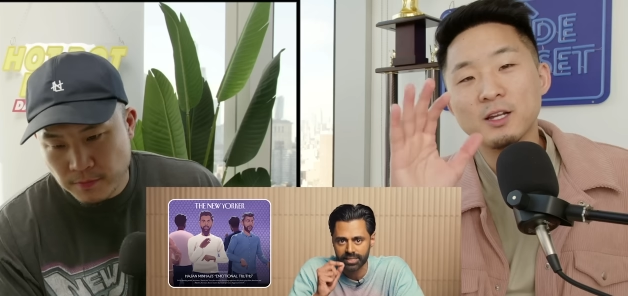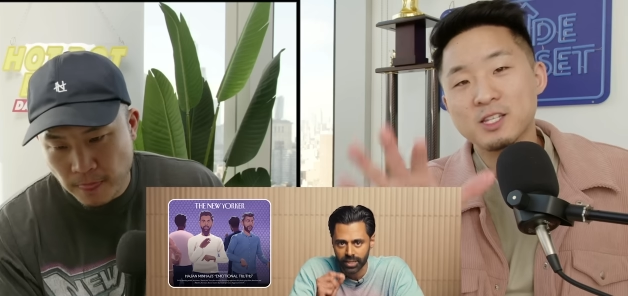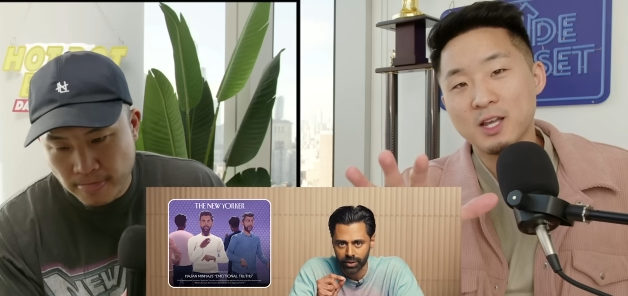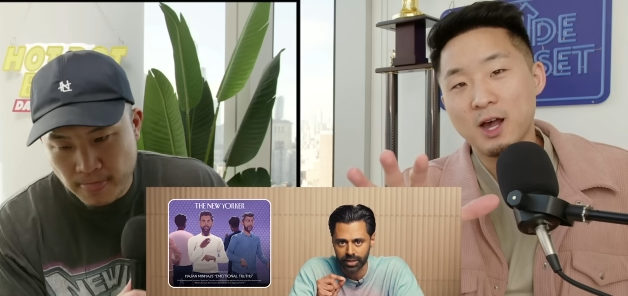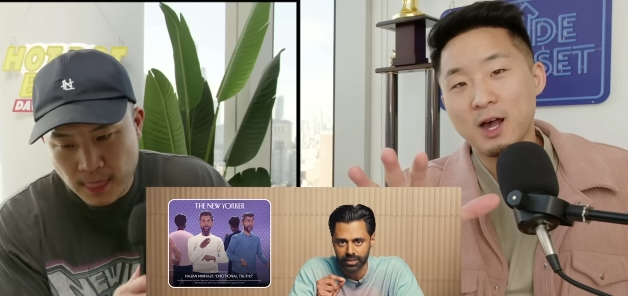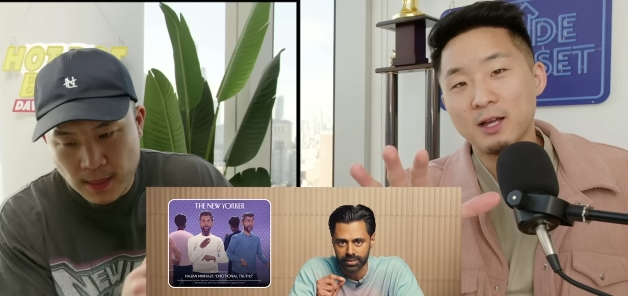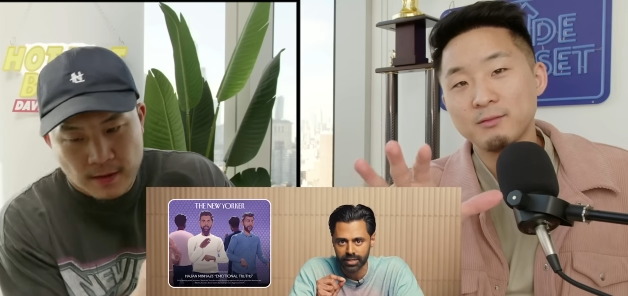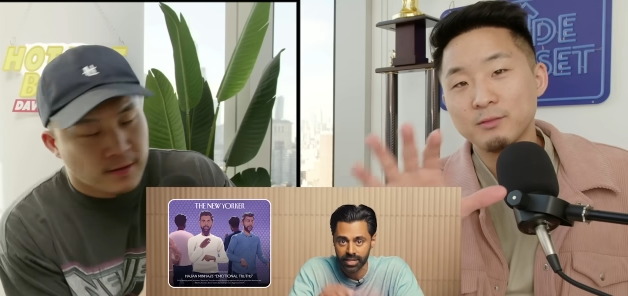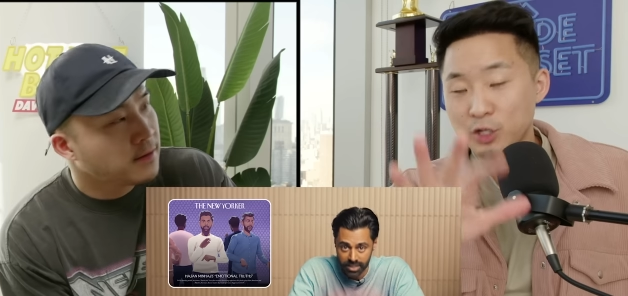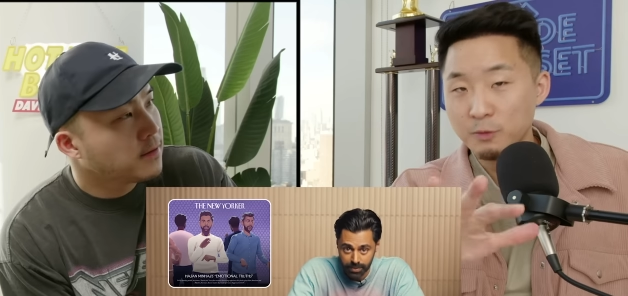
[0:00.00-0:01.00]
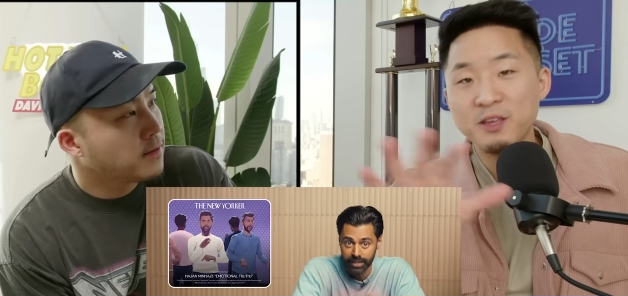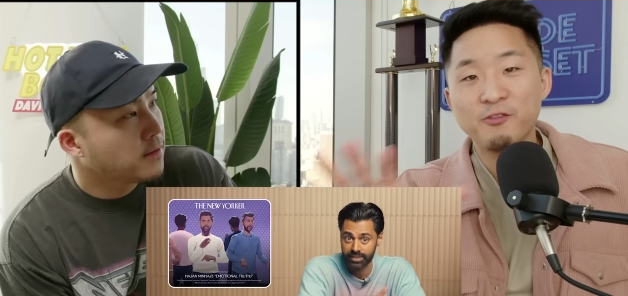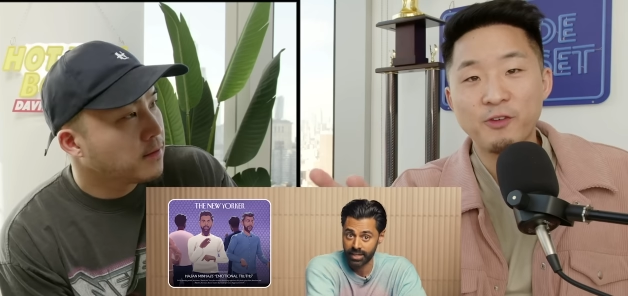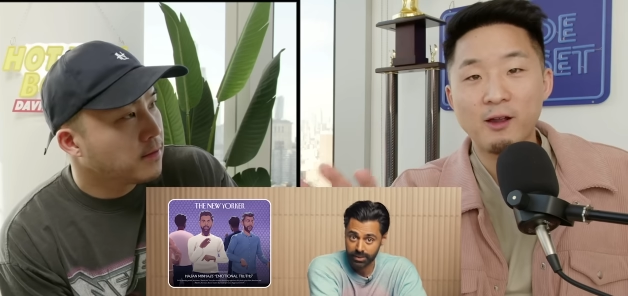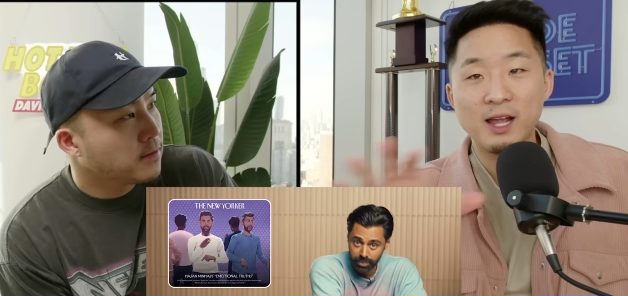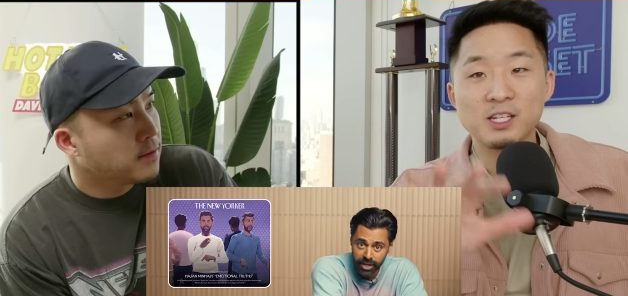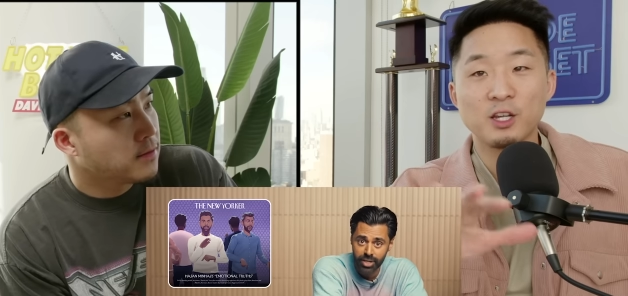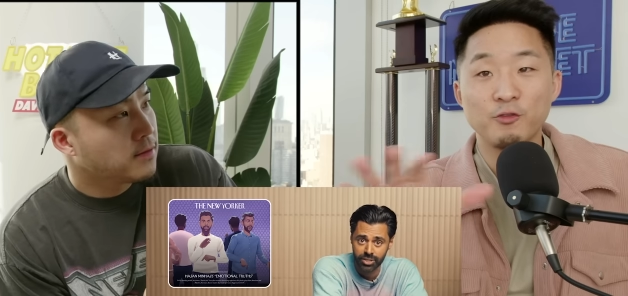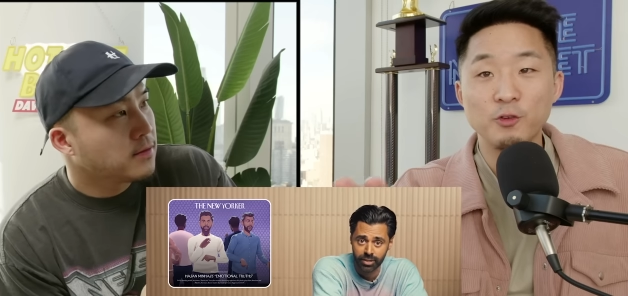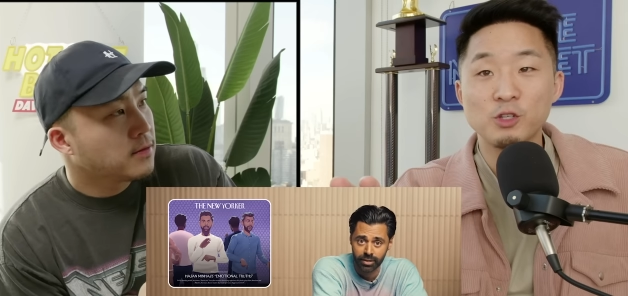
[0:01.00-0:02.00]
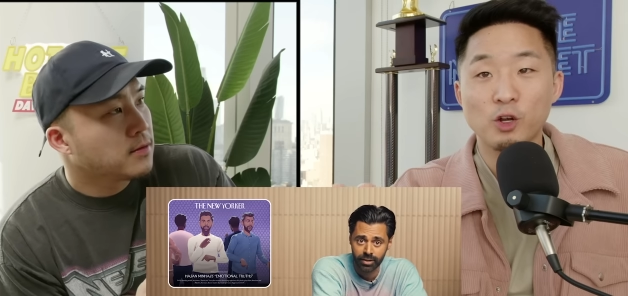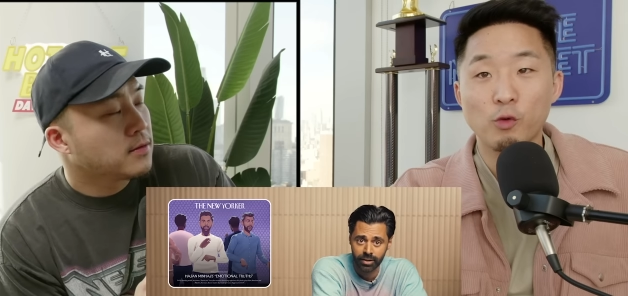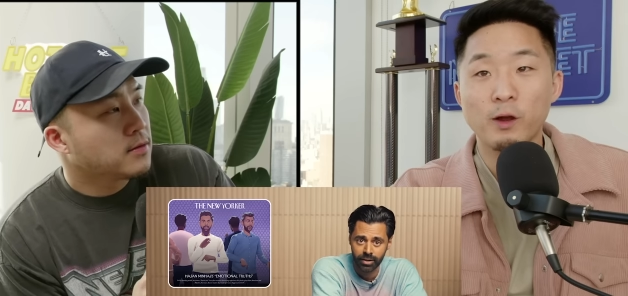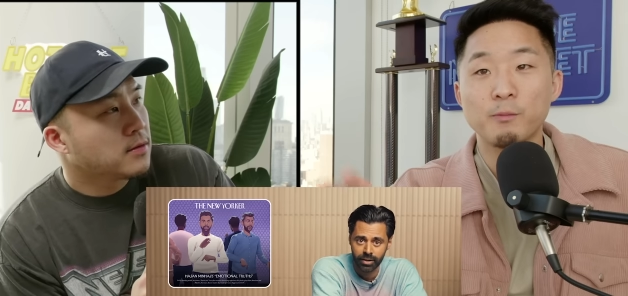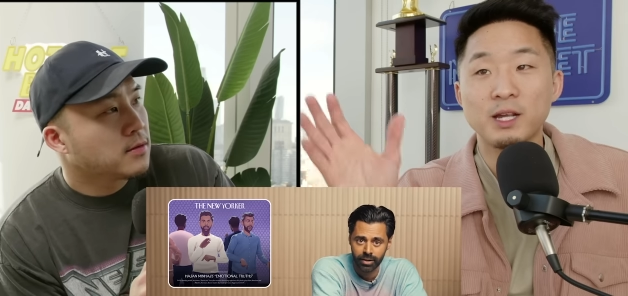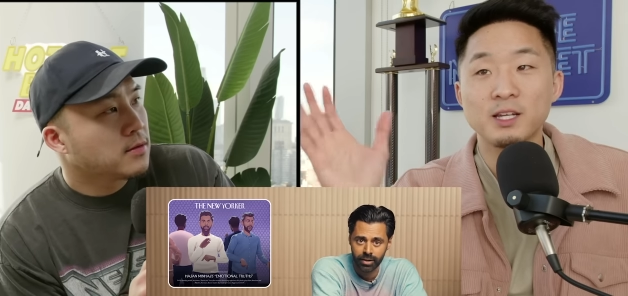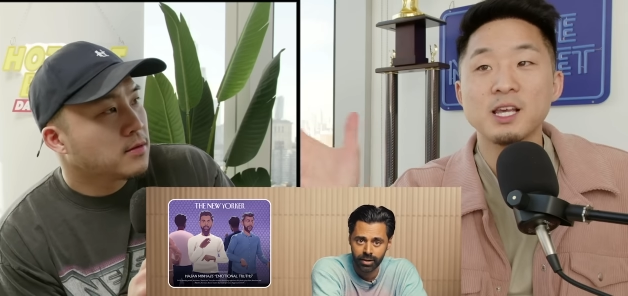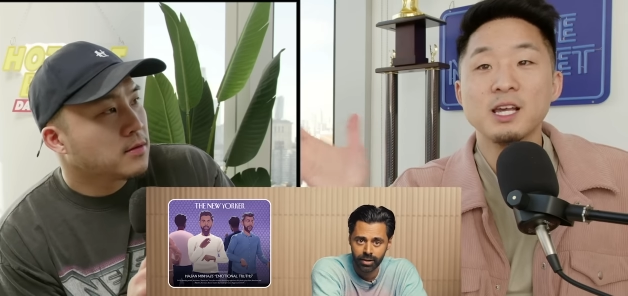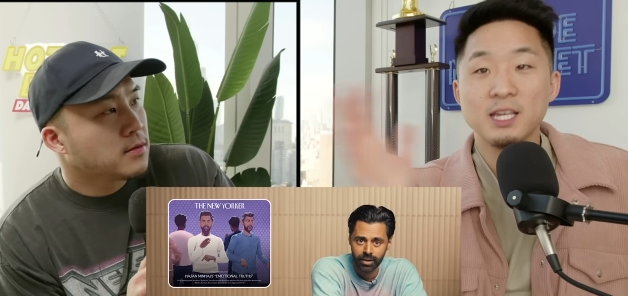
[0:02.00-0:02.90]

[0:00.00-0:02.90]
Speaker 1: Hasan, to be fair, has a confusing career because